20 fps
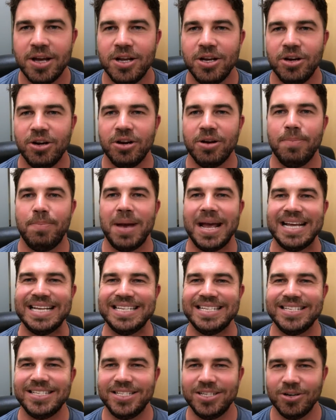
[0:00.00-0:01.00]
You're going to pay
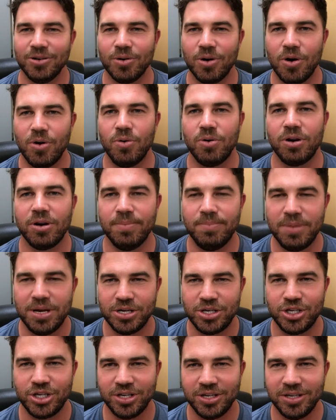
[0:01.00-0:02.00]
0
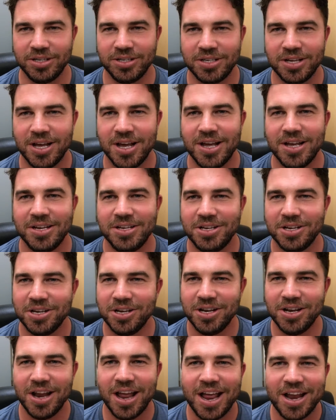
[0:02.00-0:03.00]
commissions
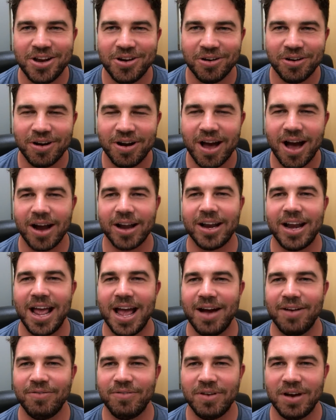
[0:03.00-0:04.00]
and you're not going to
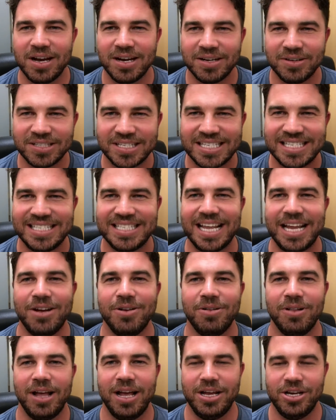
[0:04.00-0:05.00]
have a
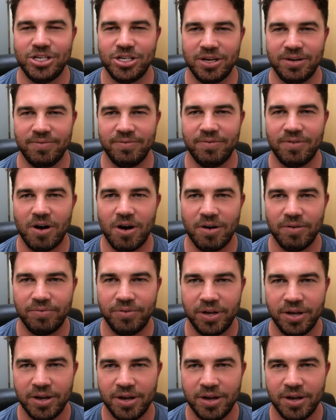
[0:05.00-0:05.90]
single agent involved.